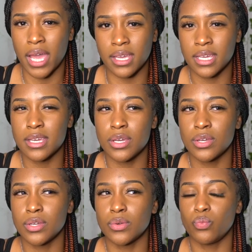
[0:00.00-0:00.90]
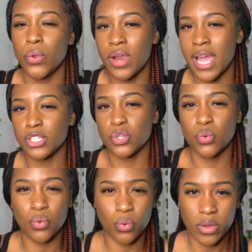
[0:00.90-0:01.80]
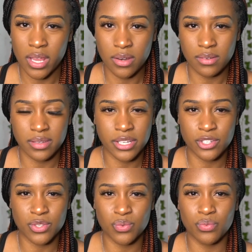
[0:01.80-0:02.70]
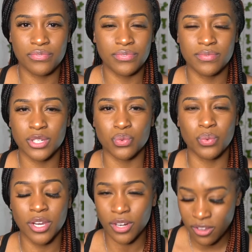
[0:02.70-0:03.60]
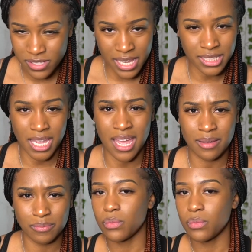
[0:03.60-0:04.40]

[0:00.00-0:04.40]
Like, we're at school and there's weirdos like that.